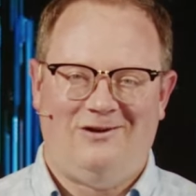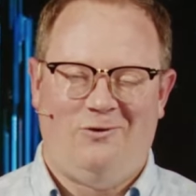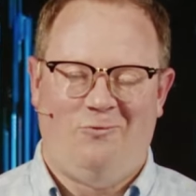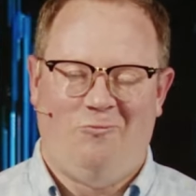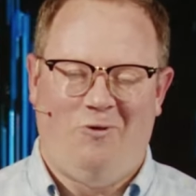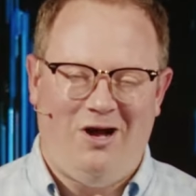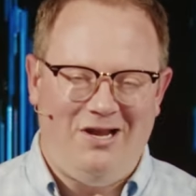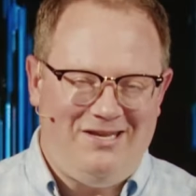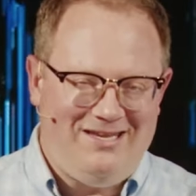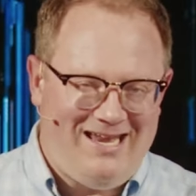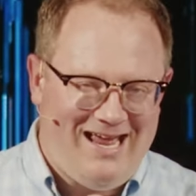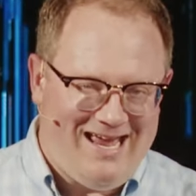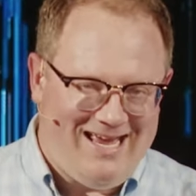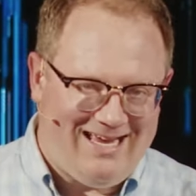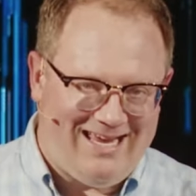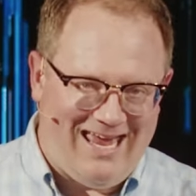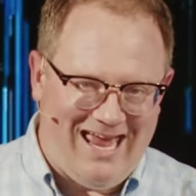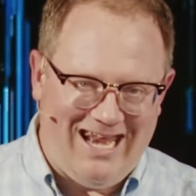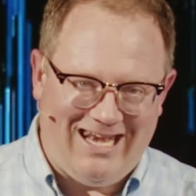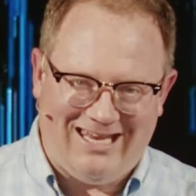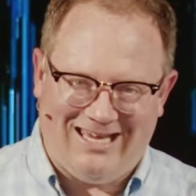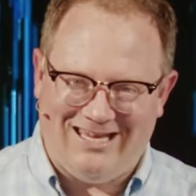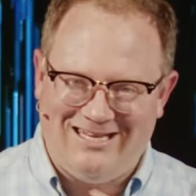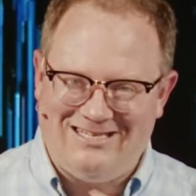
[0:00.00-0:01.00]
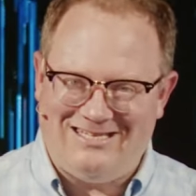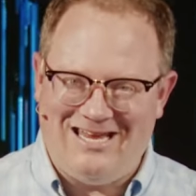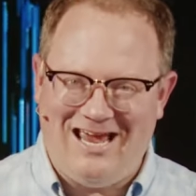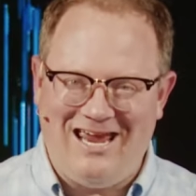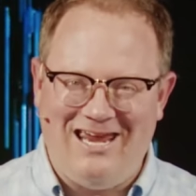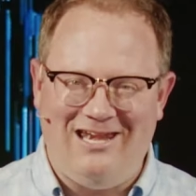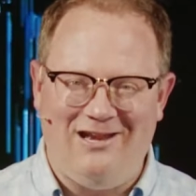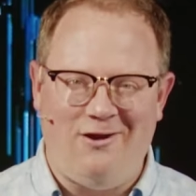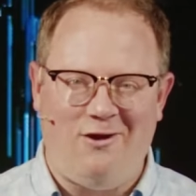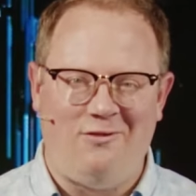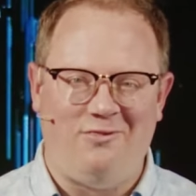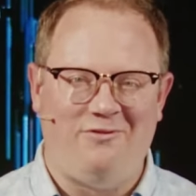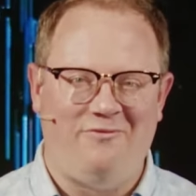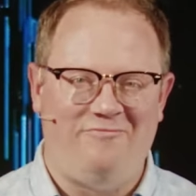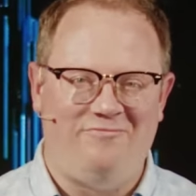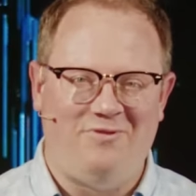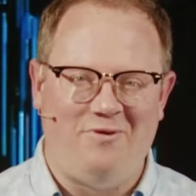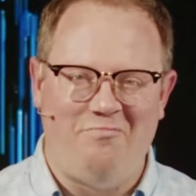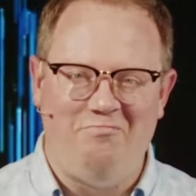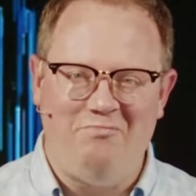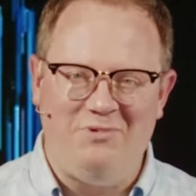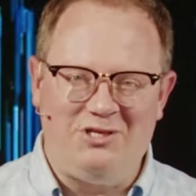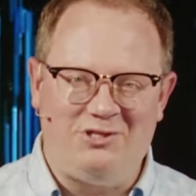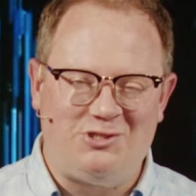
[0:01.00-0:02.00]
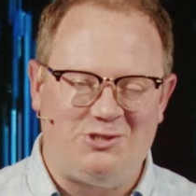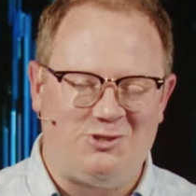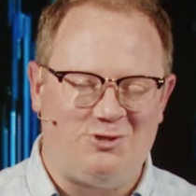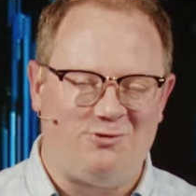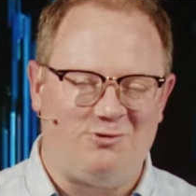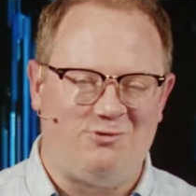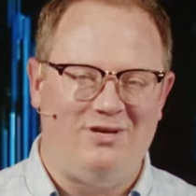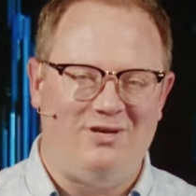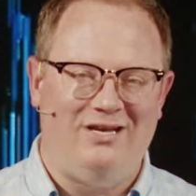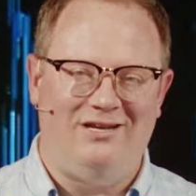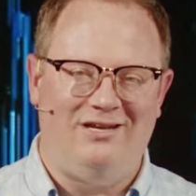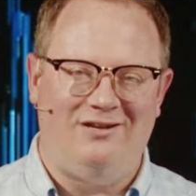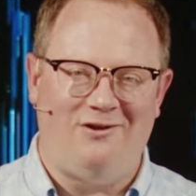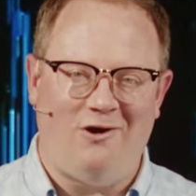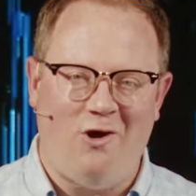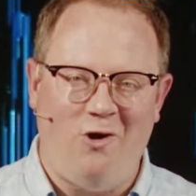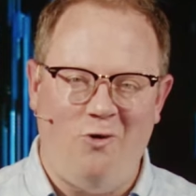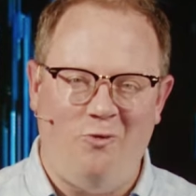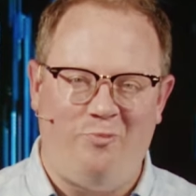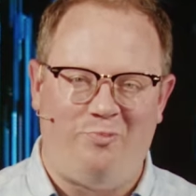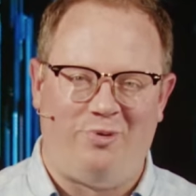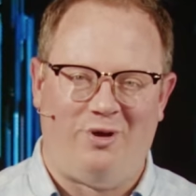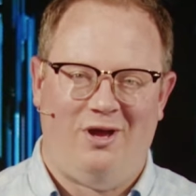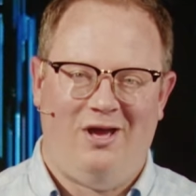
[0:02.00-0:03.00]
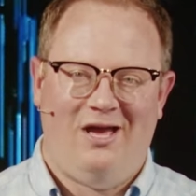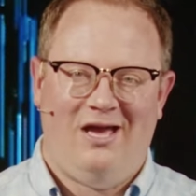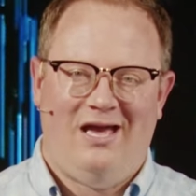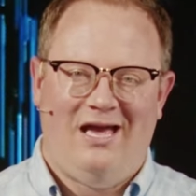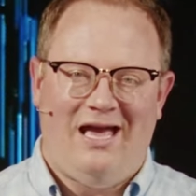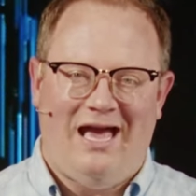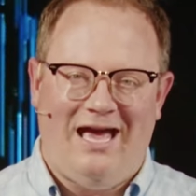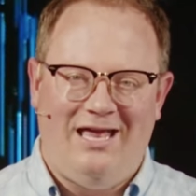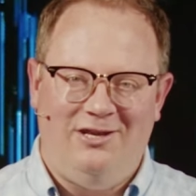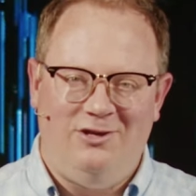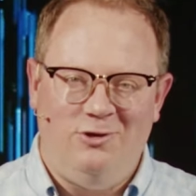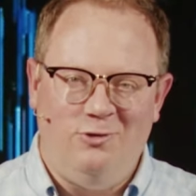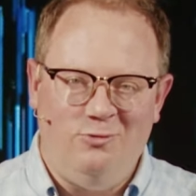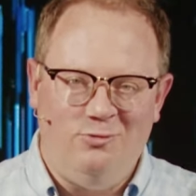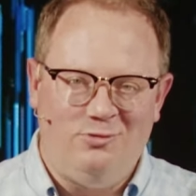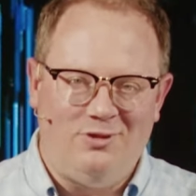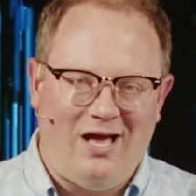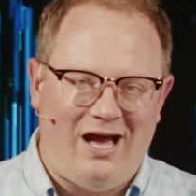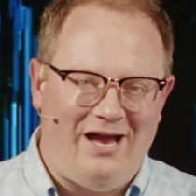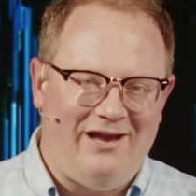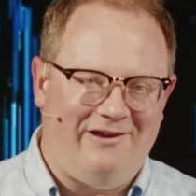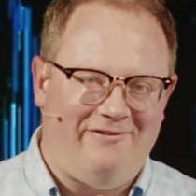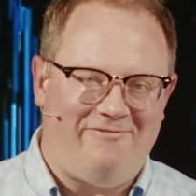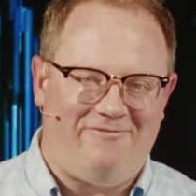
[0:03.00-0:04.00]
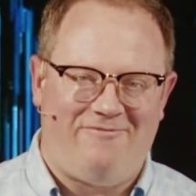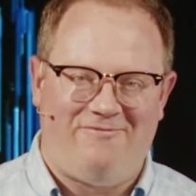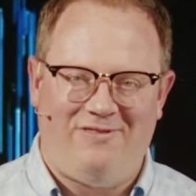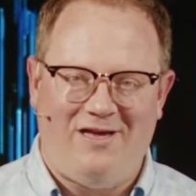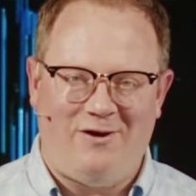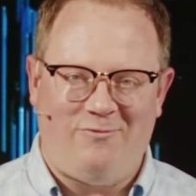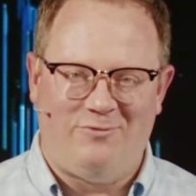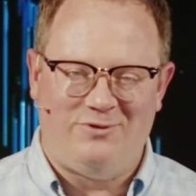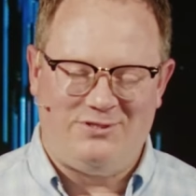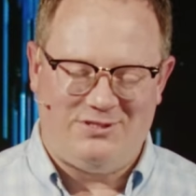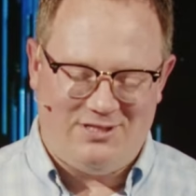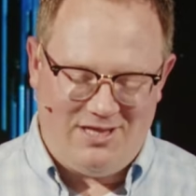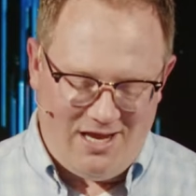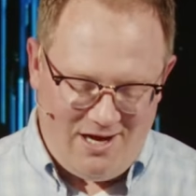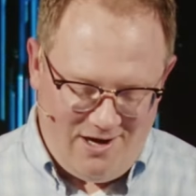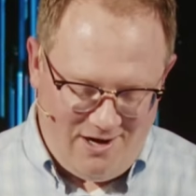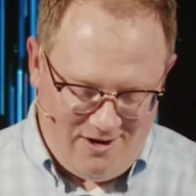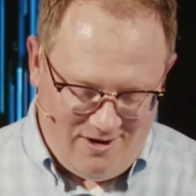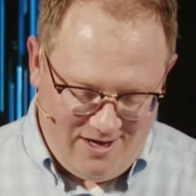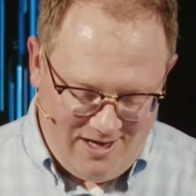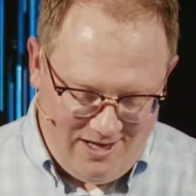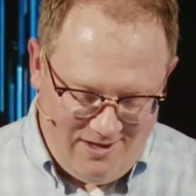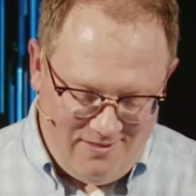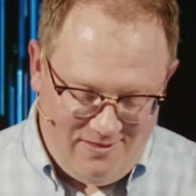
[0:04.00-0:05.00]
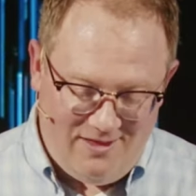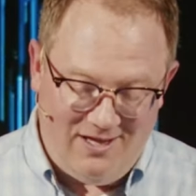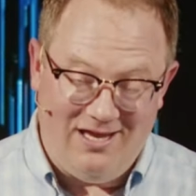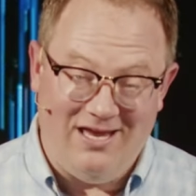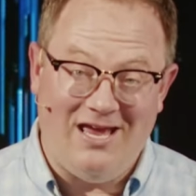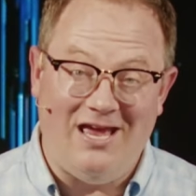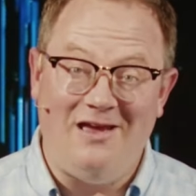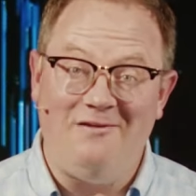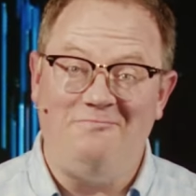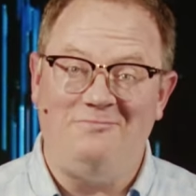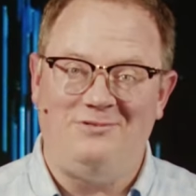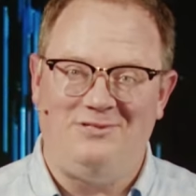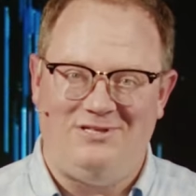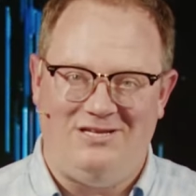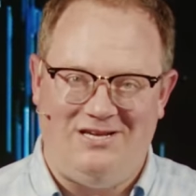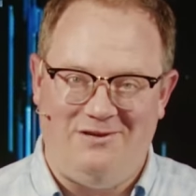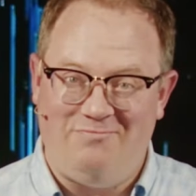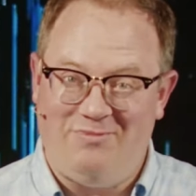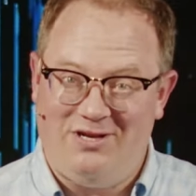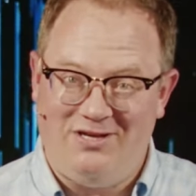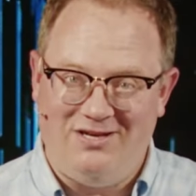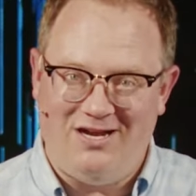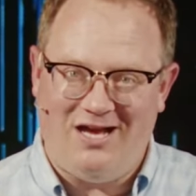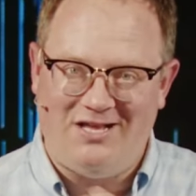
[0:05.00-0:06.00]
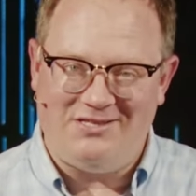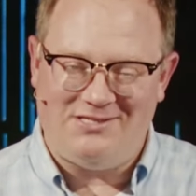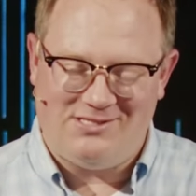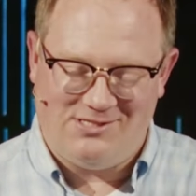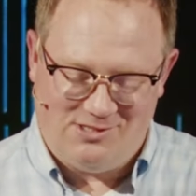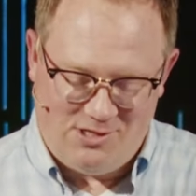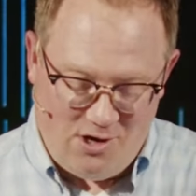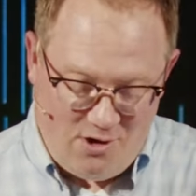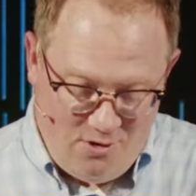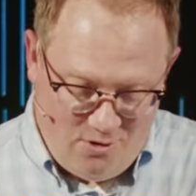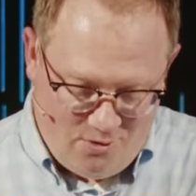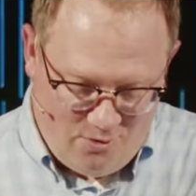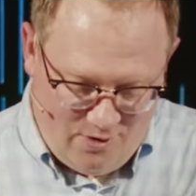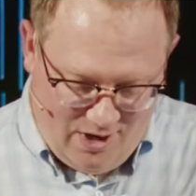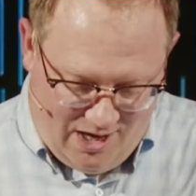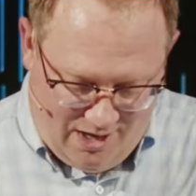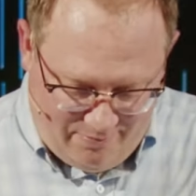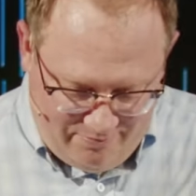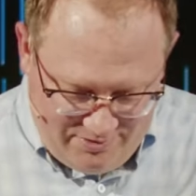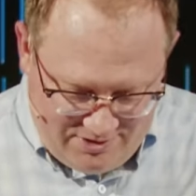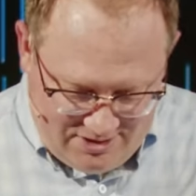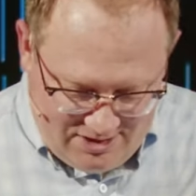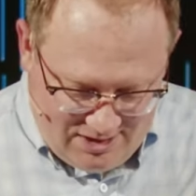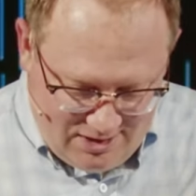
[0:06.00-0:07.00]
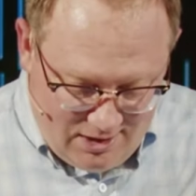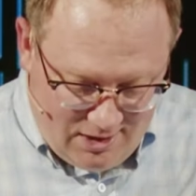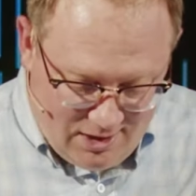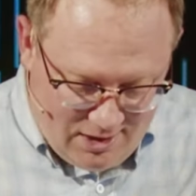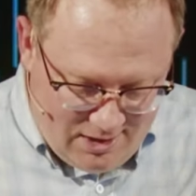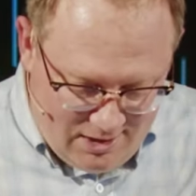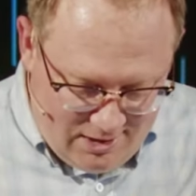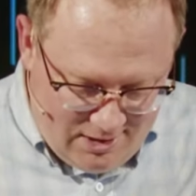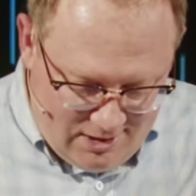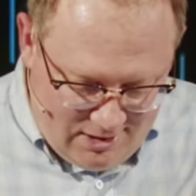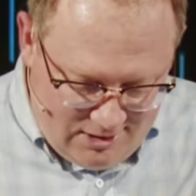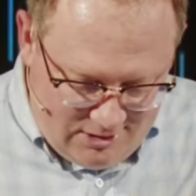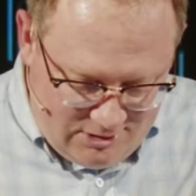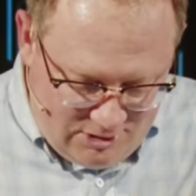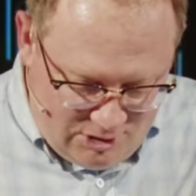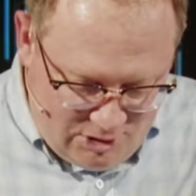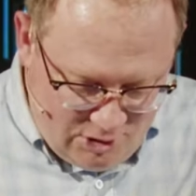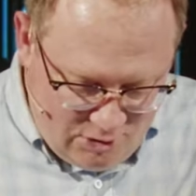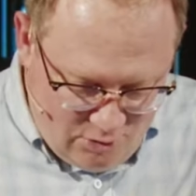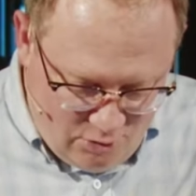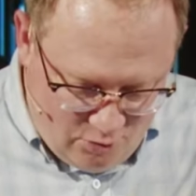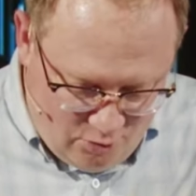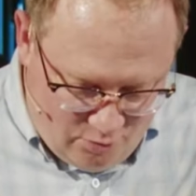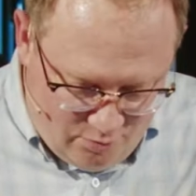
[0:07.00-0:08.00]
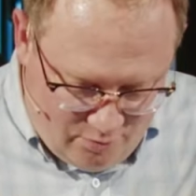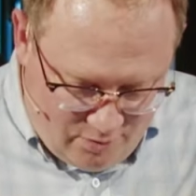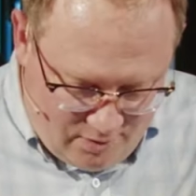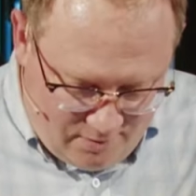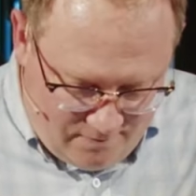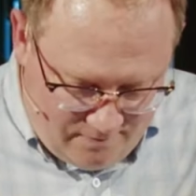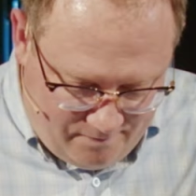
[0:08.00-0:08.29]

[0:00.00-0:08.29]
One day can't contain all of the mystery and hope and new life that was there in the empty, but not so empty tomb.